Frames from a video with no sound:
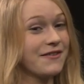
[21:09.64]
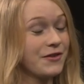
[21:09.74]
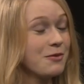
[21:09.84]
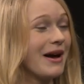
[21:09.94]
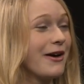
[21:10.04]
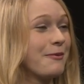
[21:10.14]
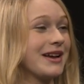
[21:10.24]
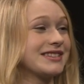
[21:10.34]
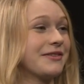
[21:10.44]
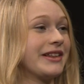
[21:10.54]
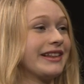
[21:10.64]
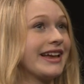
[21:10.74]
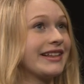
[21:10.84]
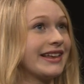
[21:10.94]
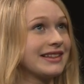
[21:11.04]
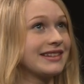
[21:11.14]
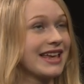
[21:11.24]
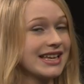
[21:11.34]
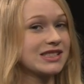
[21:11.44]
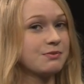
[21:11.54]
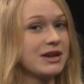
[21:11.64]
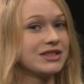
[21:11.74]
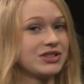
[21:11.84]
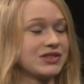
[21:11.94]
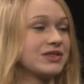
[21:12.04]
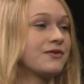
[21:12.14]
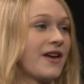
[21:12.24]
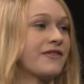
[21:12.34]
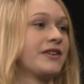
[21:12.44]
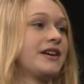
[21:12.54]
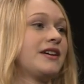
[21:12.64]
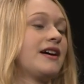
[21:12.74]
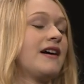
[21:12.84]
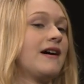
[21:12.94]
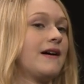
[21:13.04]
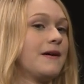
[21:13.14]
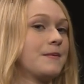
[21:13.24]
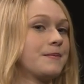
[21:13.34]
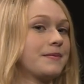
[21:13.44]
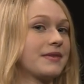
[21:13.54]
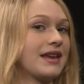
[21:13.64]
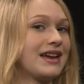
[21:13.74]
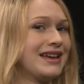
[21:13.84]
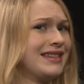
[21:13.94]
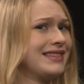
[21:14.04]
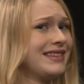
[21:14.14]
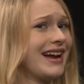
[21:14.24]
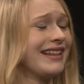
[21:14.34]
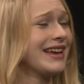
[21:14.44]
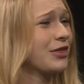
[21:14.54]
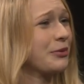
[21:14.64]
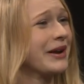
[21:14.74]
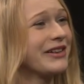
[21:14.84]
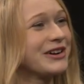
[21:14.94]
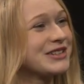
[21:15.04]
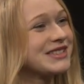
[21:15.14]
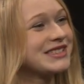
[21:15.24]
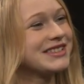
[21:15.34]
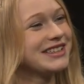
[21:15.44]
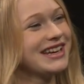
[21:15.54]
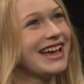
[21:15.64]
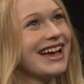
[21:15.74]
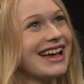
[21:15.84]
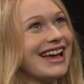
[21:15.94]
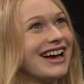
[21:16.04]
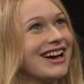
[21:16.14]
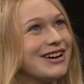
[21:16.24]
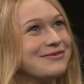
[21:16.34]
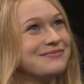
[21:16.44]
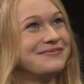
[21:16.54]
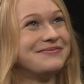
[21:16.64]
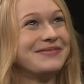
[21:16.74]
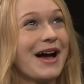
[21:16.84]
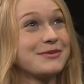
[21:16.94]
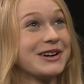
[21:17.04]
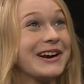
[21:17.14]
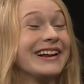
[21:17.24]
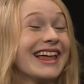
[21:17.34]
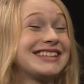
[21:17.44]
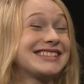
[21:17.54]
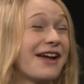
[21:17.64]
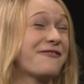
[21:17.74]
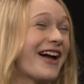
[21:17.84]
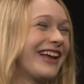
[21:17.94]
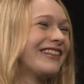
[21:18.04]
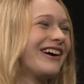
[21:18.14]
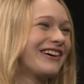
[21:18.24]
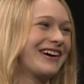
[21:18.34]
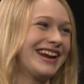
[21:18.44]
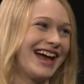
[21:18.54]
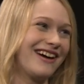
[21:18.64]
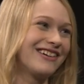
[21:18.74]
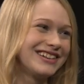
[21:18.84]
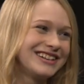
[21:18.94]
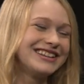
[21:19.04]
few biopics I really like The King's Speech is a favorite, and I like thrillers. I'm starting to like sci-fi a lot right now.